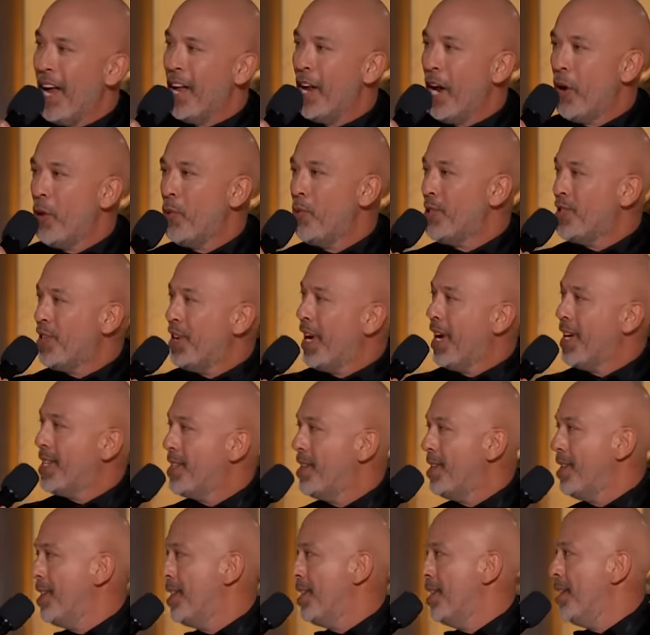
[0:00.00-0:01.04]
don't want you
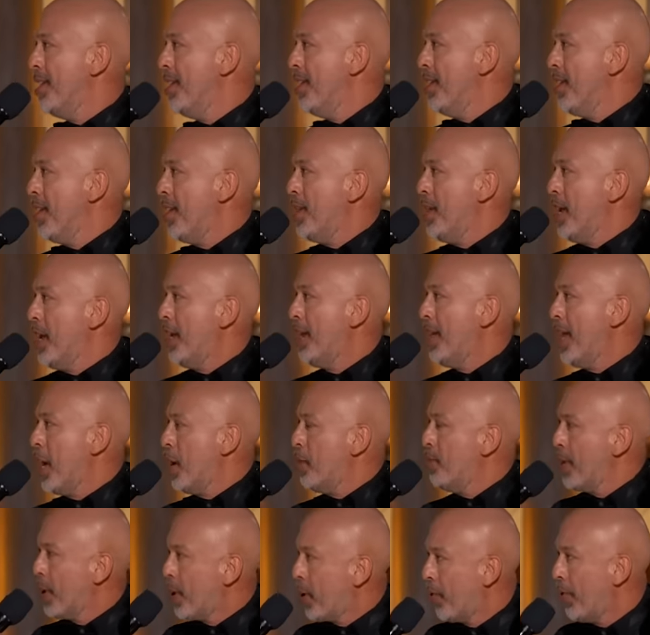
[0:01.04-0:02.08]
guys to think
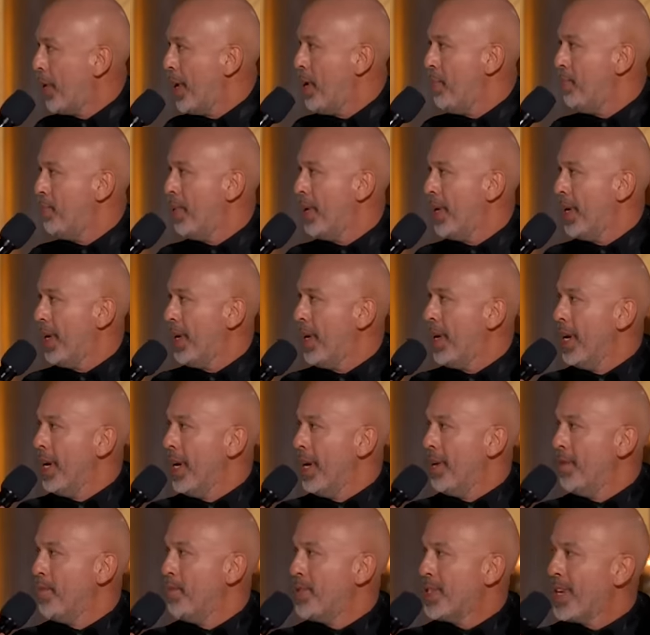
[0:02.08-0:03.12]
that I'm a creep, but
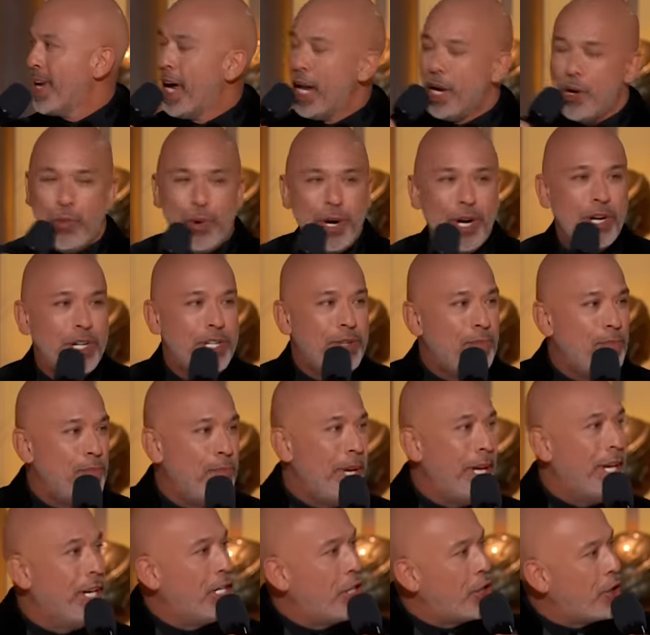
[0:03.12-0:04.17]
it was kind of
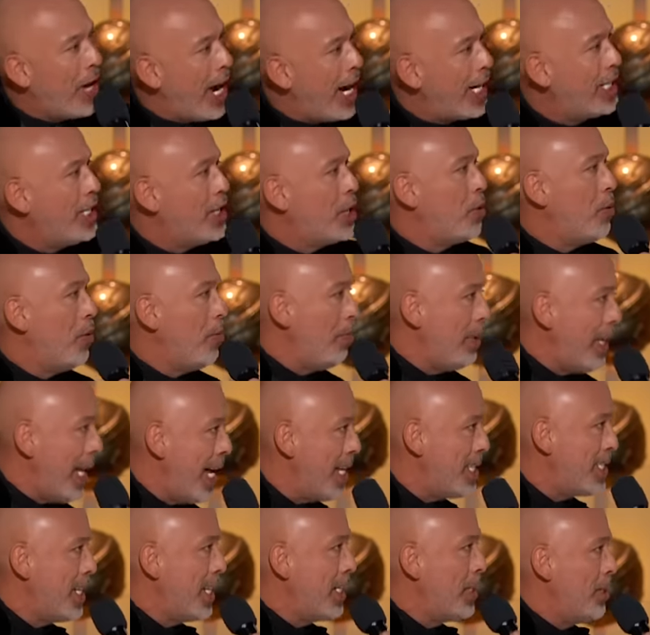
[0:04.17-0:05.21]
weird being attracted to a
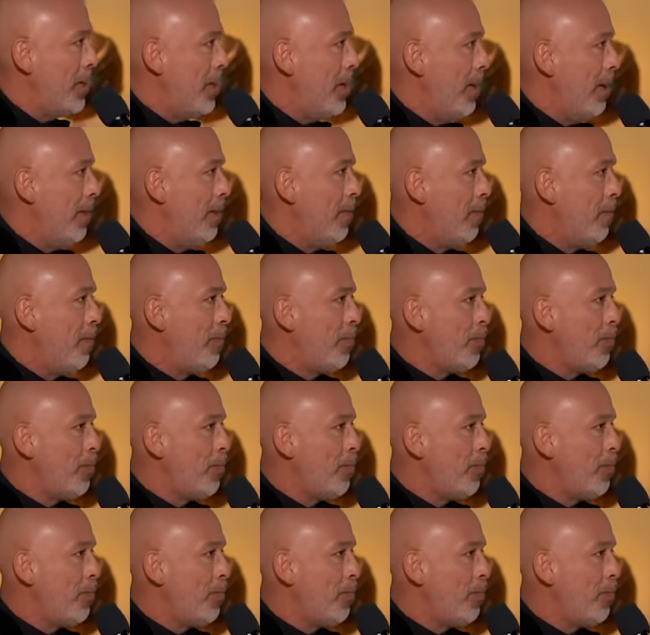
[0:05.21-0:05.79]
plastic doll.